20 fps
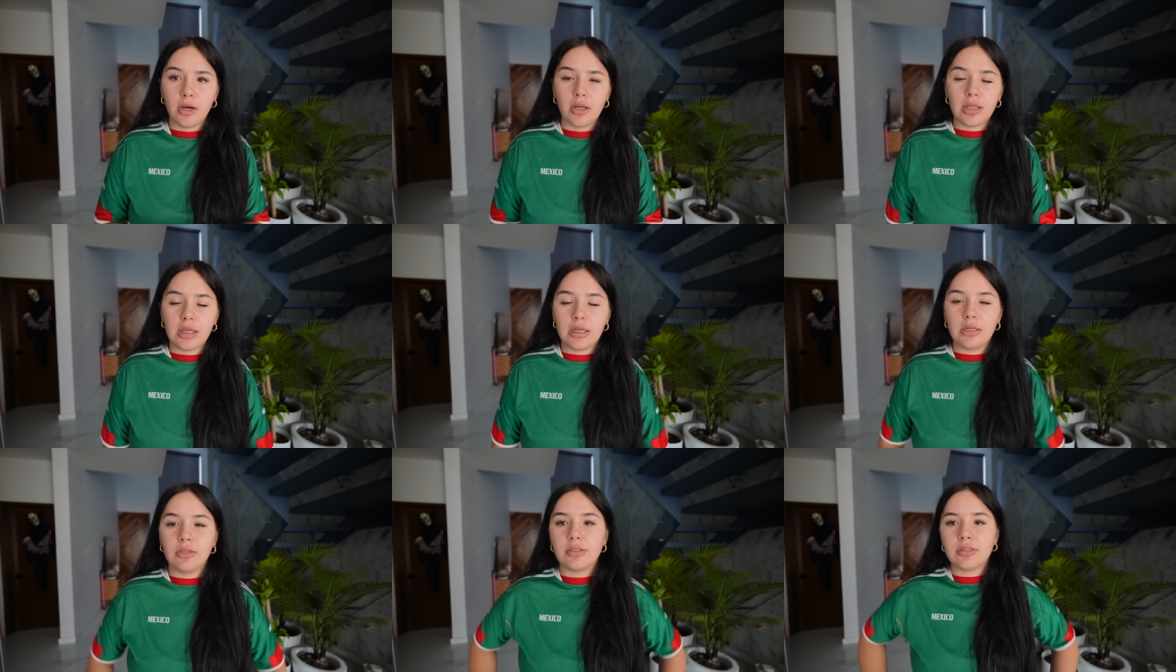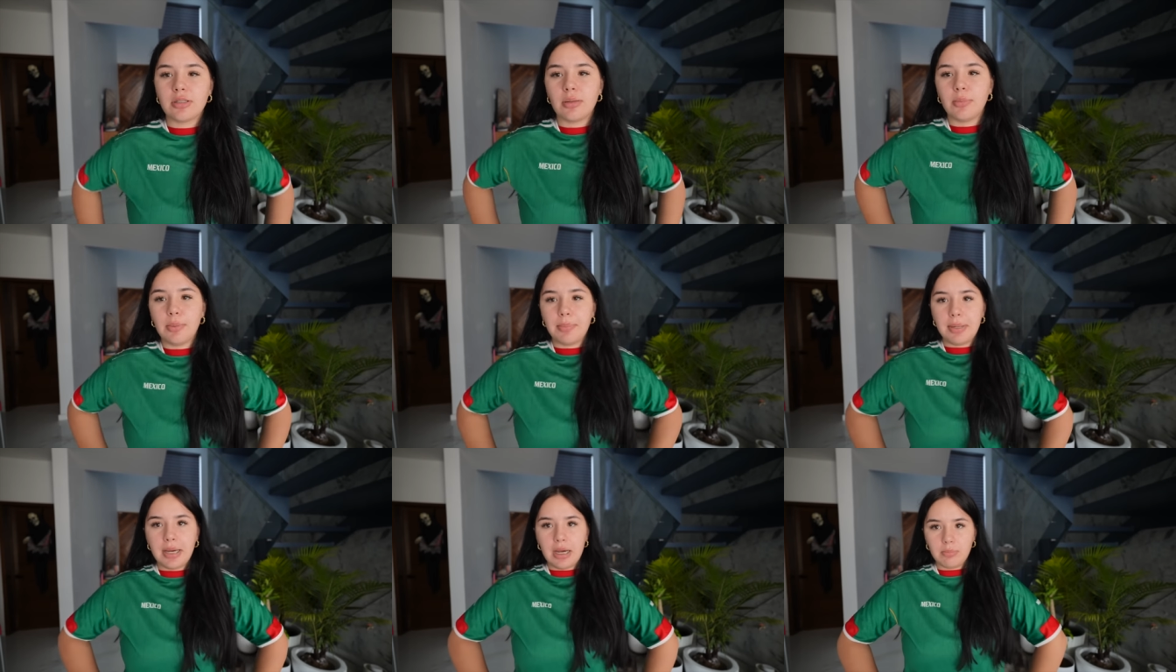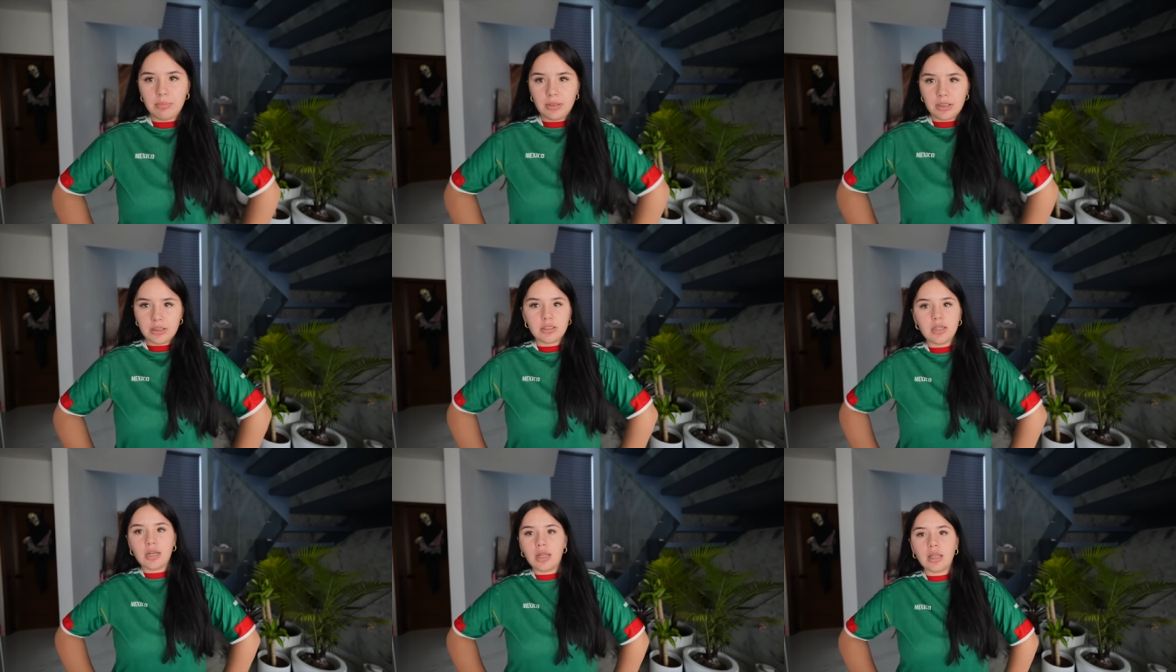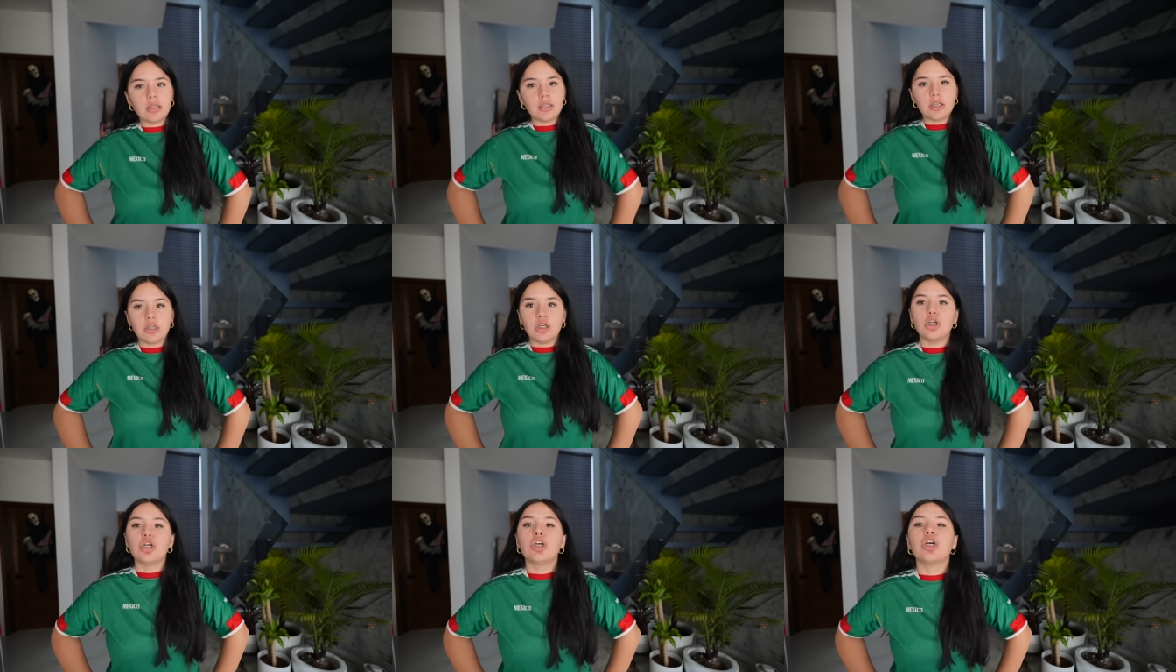All I know is I'm a bad bitch and I
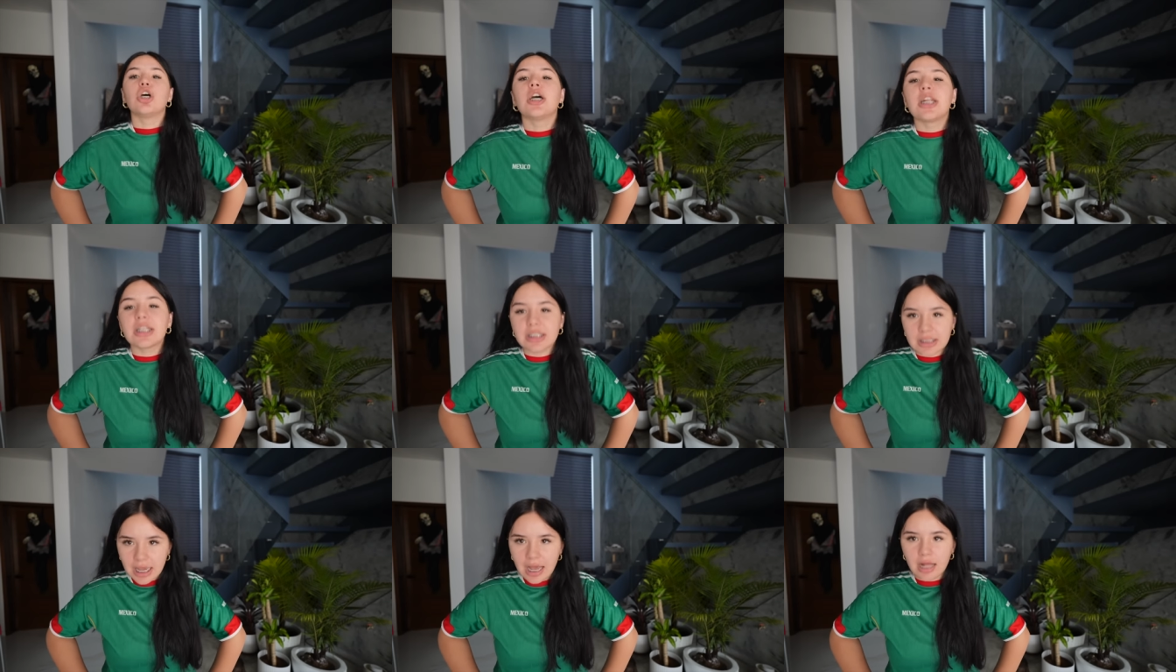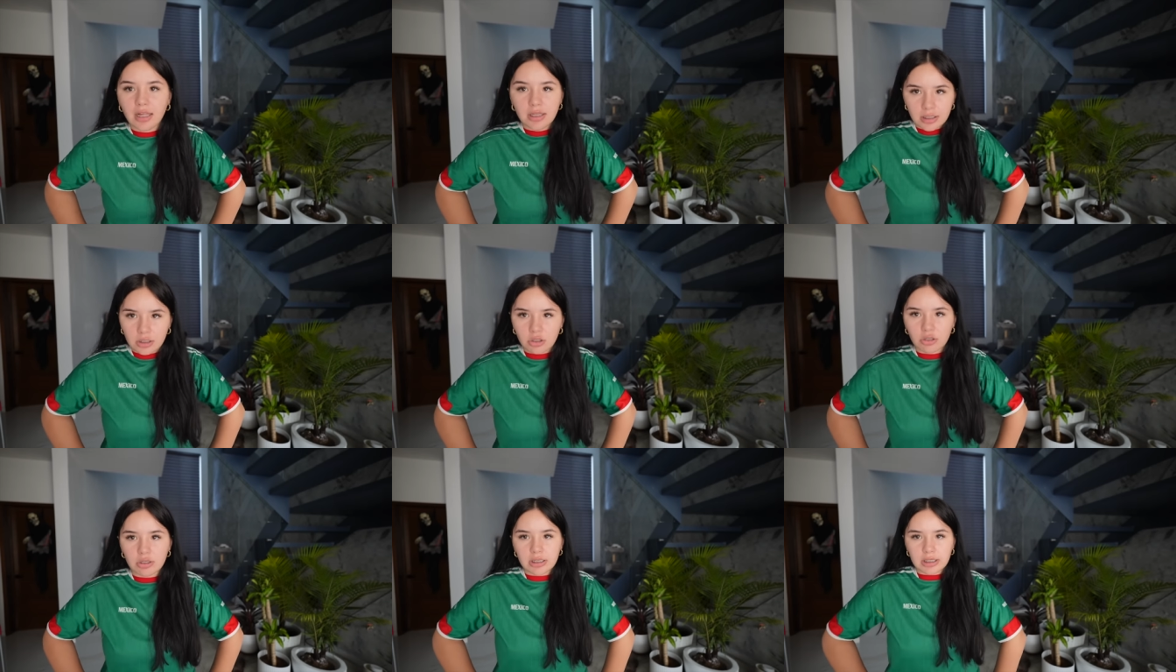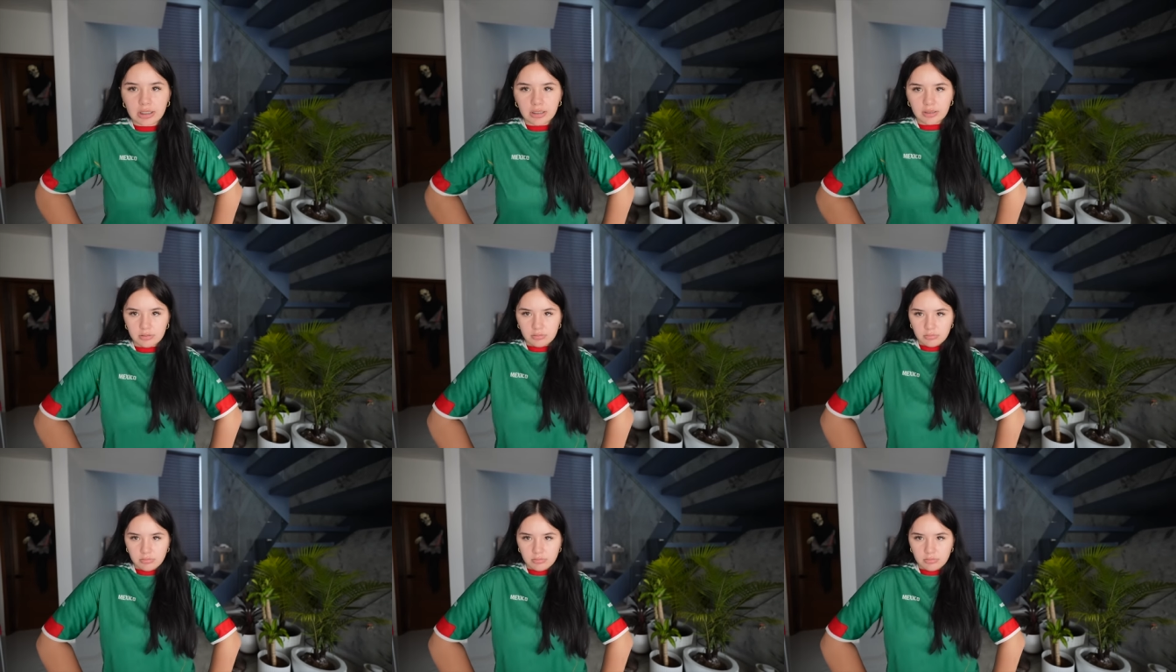look good as hell in green.